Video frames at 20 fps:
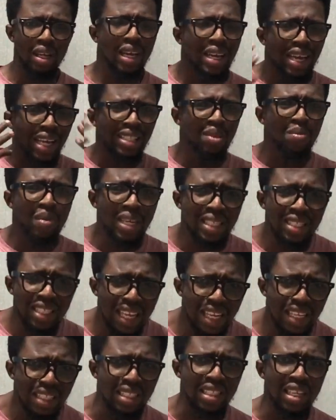It doesn't make
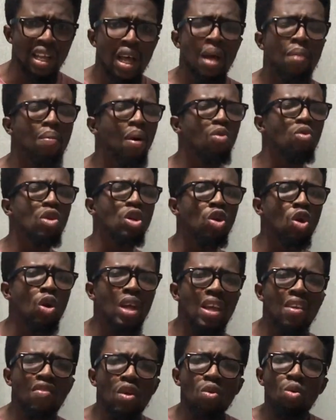sense. But we
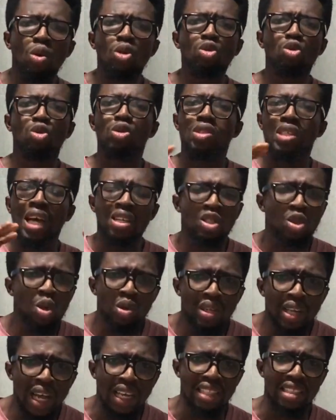don't even want to touch
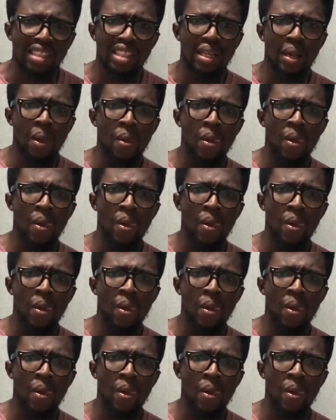on that.